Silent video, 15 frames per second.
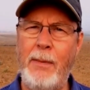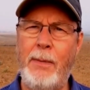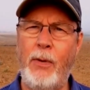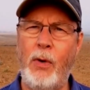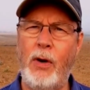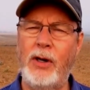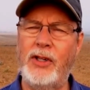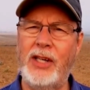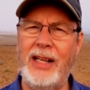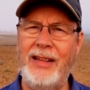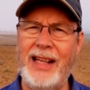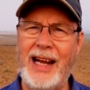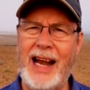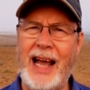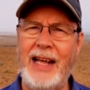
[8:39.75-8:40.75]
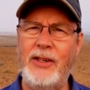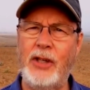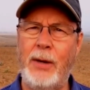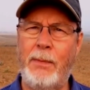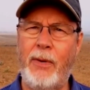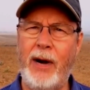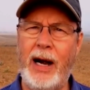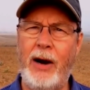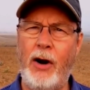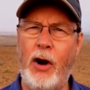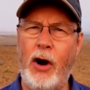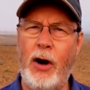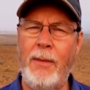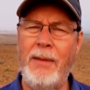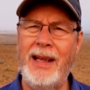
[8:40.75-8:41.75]
reports in the Elijah Prayer
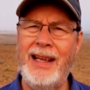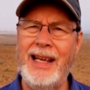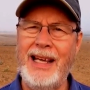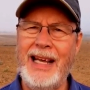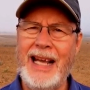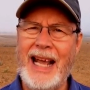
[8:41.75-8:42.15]
Army